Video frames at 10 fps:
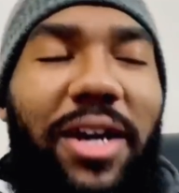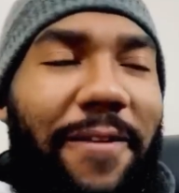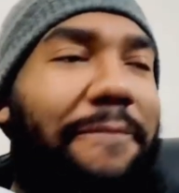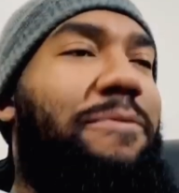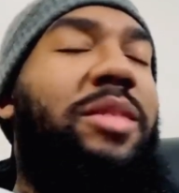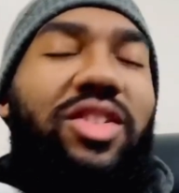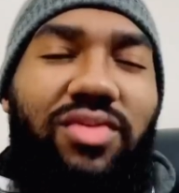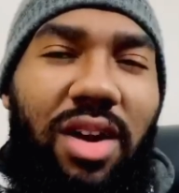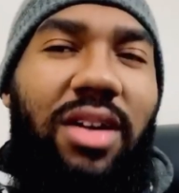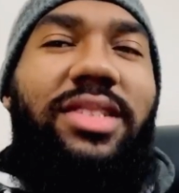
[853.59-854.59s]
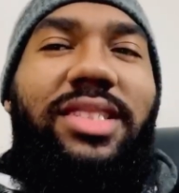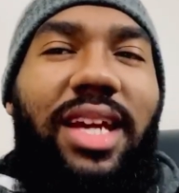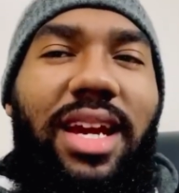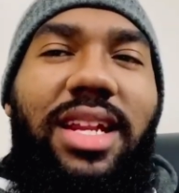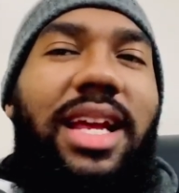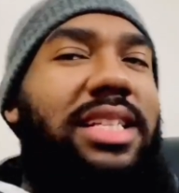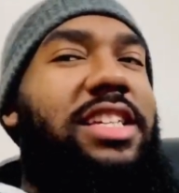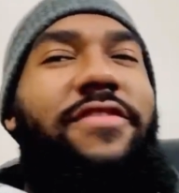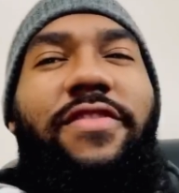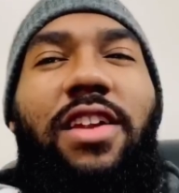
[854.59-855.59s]
but it's raw, it's candid, it
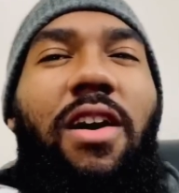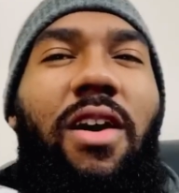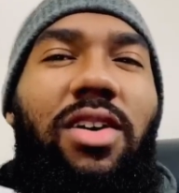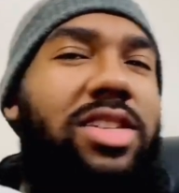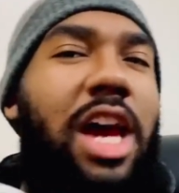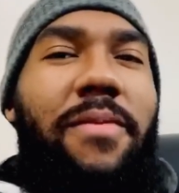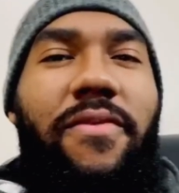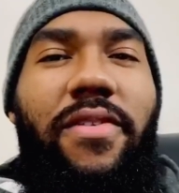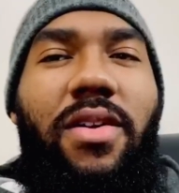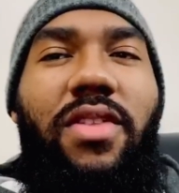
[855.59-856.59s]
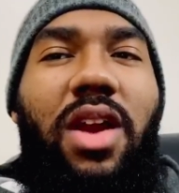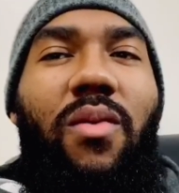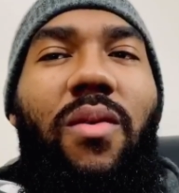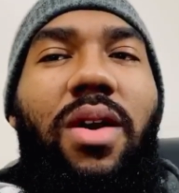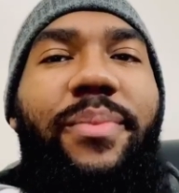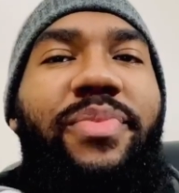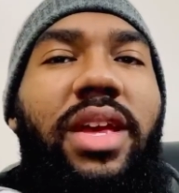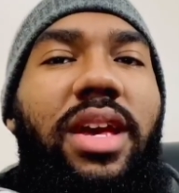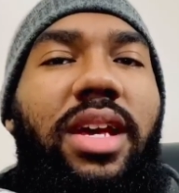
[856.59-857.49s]
has a vlog type feel that I want,